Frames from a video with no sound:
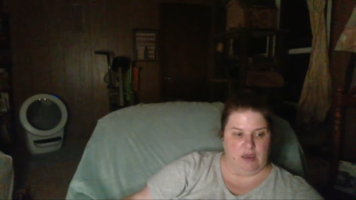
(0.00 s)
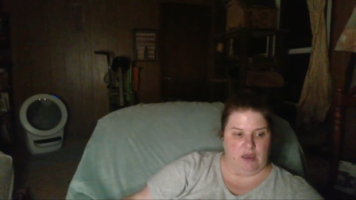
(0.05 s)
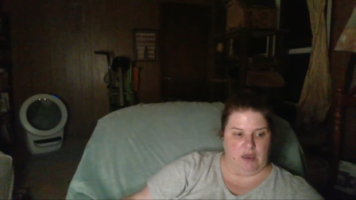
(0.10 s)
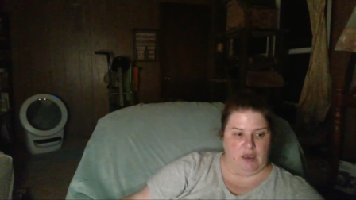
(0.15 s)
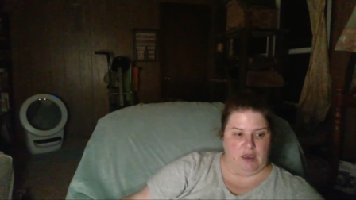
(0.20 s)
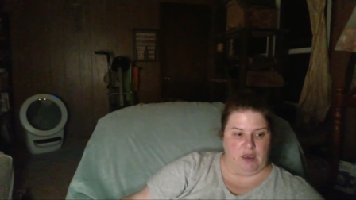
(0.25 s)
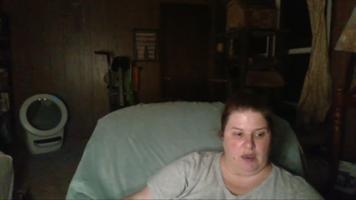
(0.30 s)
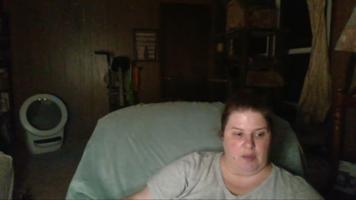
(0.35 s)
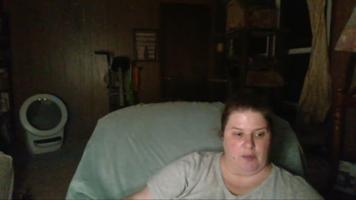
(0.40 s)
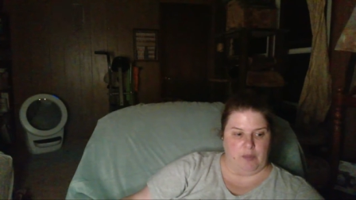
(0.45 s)

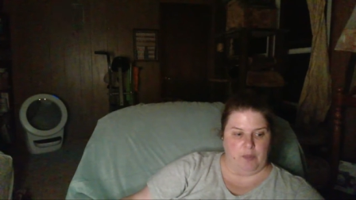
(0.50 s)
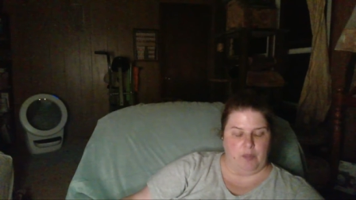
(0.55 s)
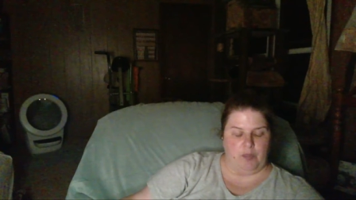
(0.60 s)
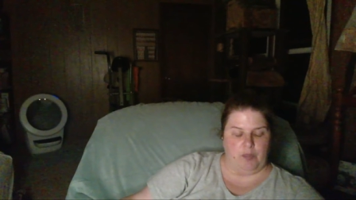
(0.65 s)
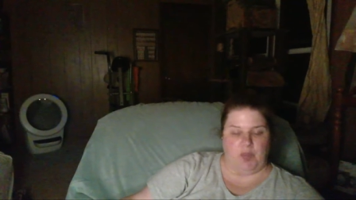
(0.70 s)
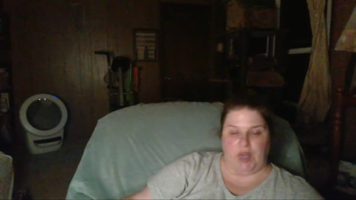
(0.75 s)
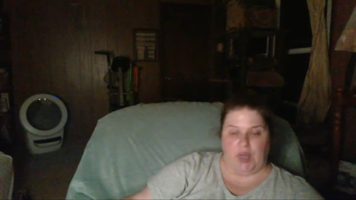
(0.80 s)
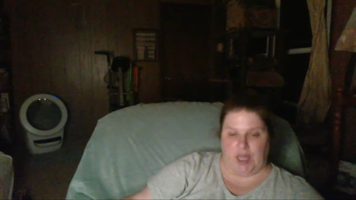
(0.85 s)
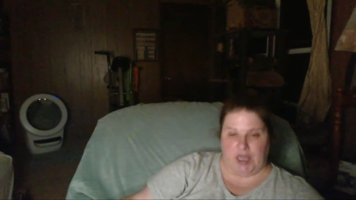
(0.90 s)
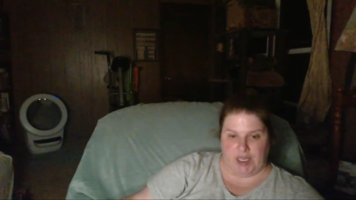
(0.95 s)

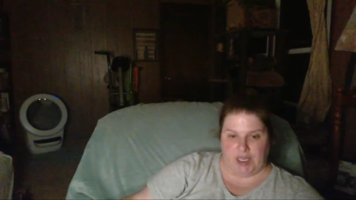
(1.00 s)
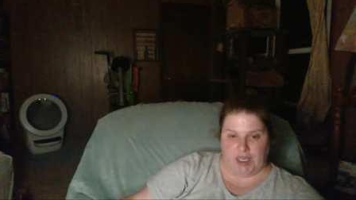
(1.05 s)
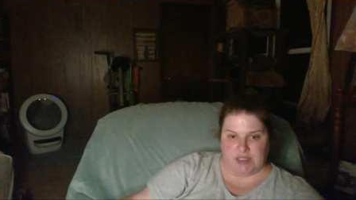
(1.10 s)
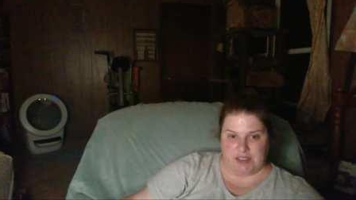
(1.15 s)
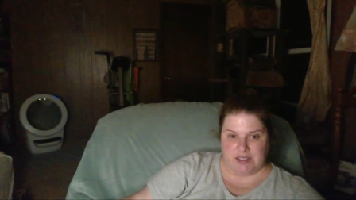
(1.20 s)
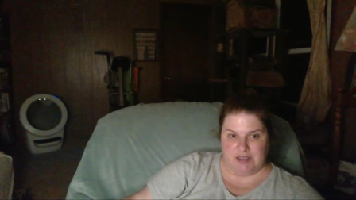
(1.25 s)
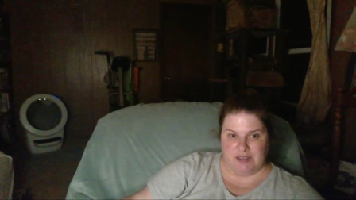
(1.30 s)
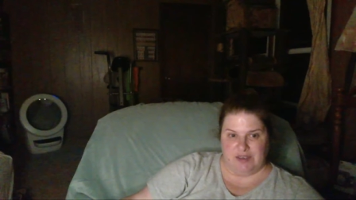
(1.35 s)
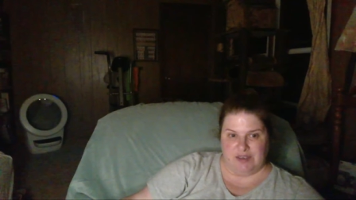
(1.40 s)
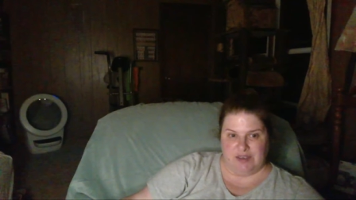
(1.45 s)

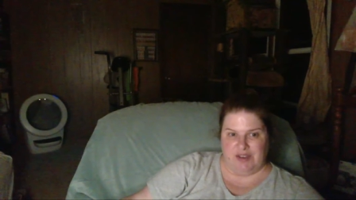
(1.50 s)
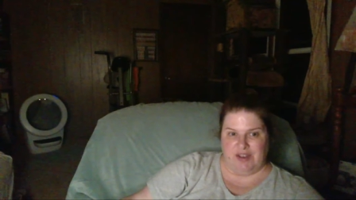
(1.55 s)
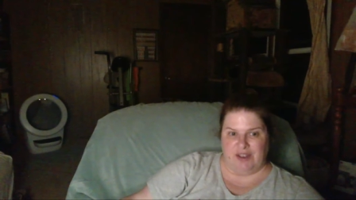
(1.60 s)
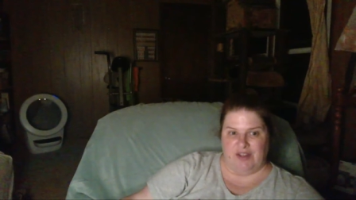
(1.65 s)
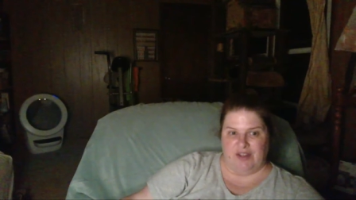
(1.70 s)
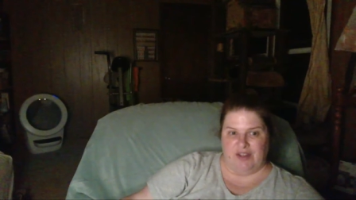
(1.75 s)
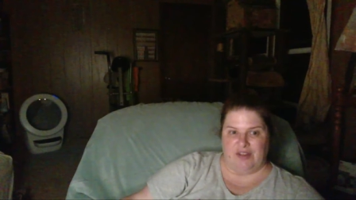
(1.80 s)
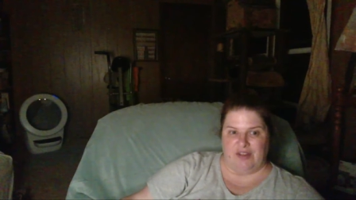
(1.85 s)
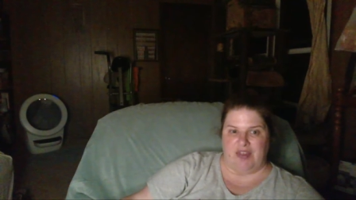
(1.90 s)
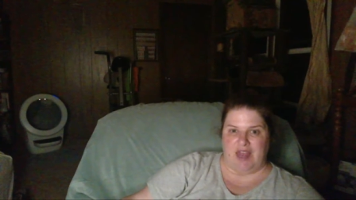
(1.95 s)
But
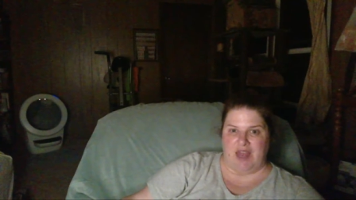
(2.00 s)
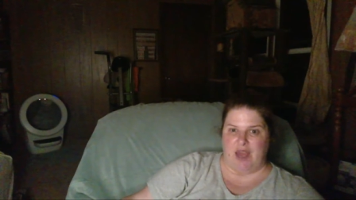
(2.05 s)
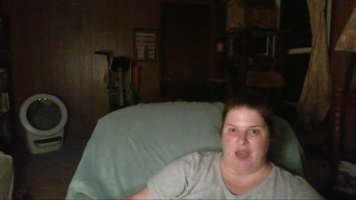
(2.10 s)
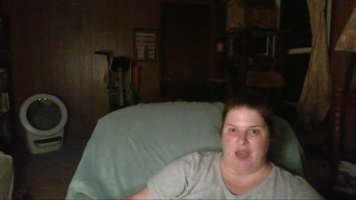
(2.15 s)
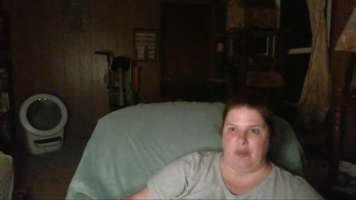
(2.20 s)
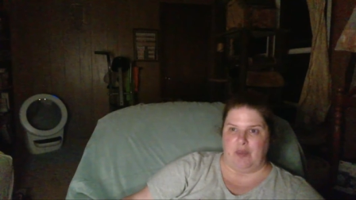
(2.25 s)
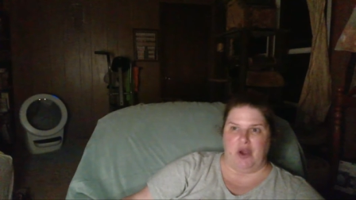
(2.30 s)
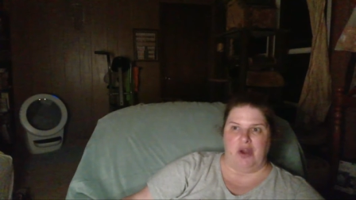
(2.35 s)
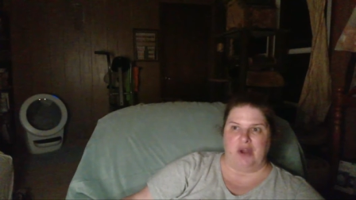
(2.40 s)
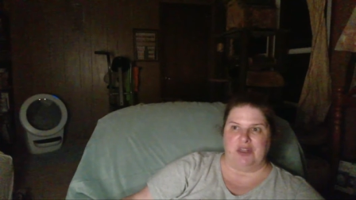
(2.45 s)

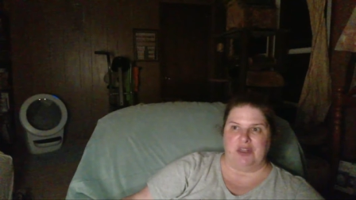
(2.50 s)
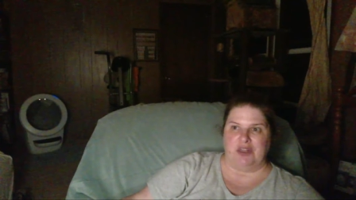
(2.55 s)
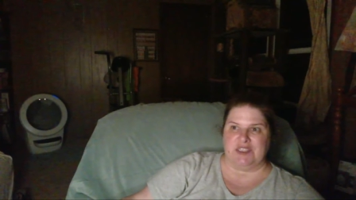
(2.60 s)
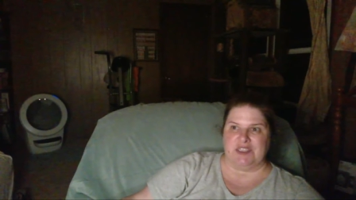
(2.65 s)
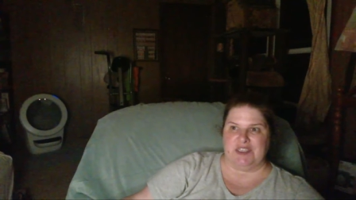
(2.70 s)
that policy